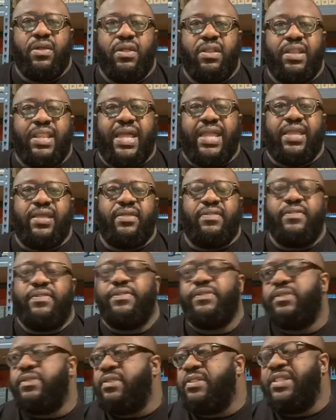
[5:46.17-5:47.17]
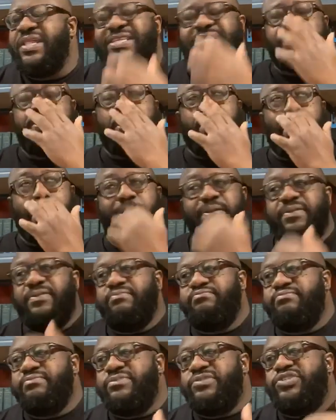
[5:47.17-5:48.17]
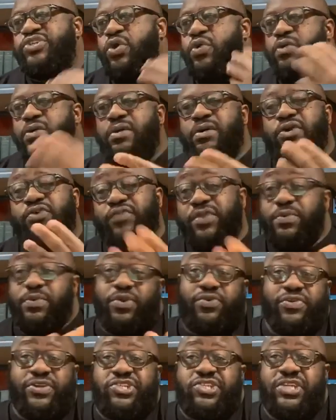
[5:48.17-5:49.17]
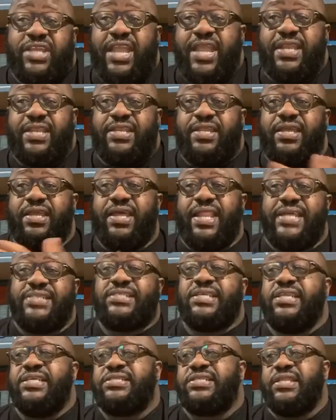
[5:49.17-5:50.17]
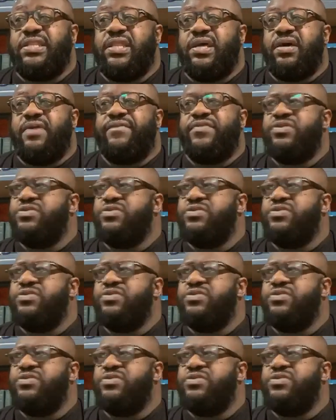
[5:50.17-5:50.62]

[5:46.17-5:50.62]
Like, listen, don't agree with Christianity, and I say this in love. You